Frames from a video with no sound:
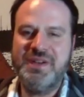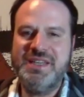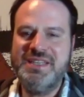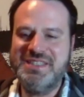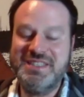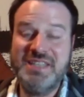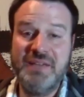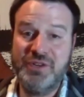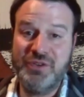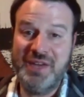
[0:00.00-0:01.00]
easy to take for
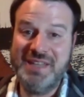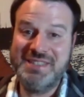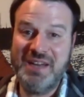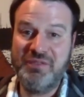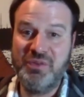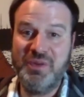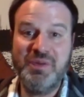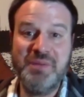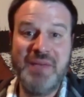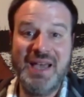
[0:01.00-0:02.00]
granted everyone that
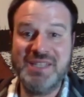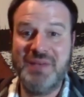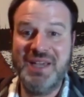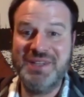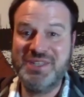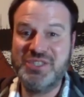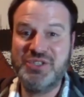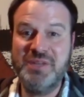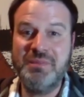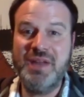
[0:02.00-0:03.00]
we pass by on the
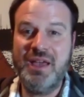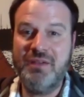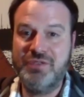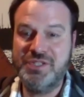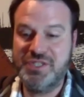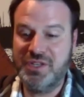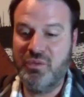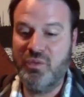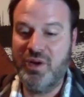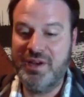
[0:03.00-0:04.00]
street, but every single
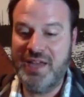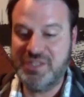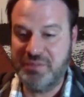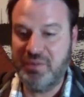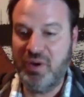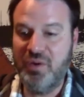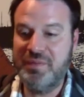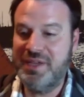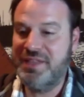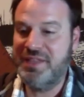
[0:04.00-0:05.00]
one has a poem
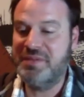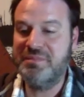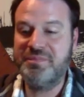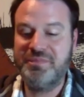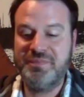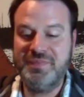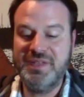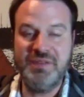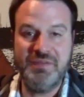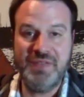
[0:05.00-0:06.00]
in them,
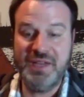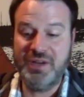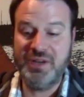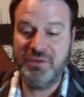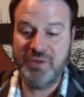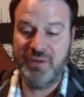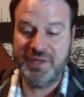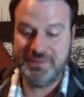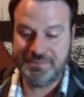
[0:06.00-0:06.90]
even if they don't know it.